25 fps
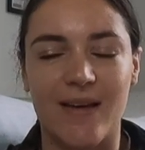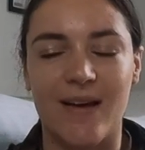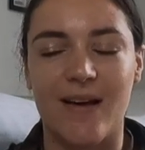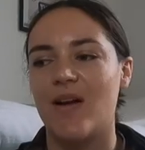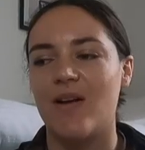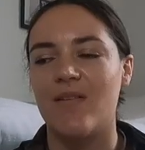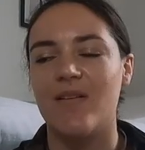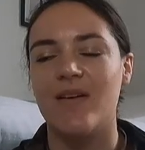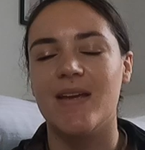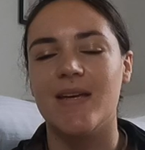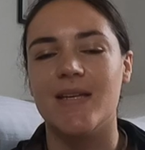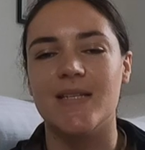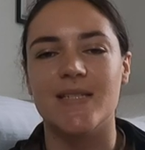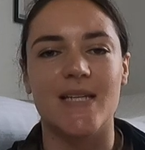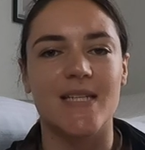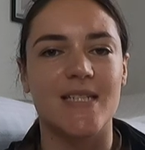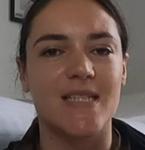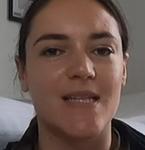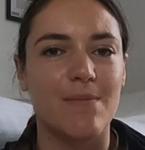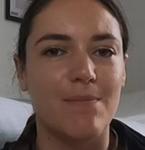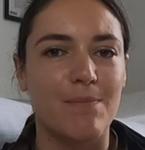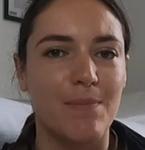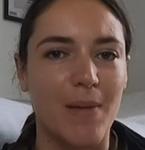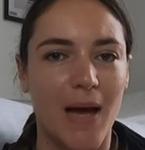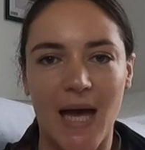very easy
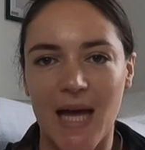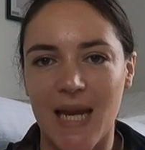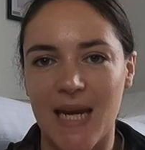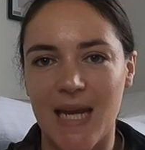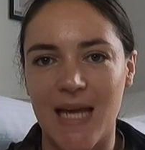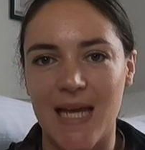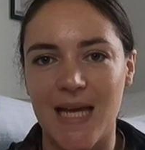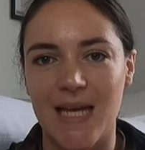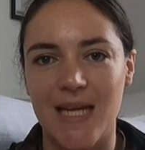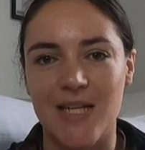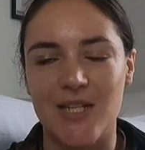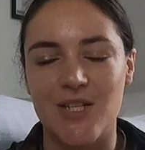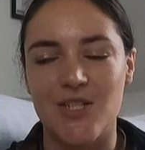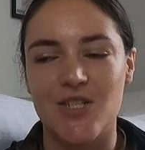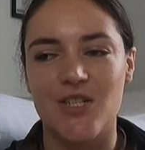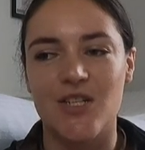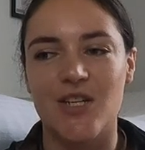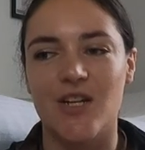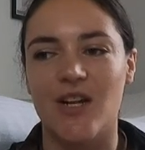to manage.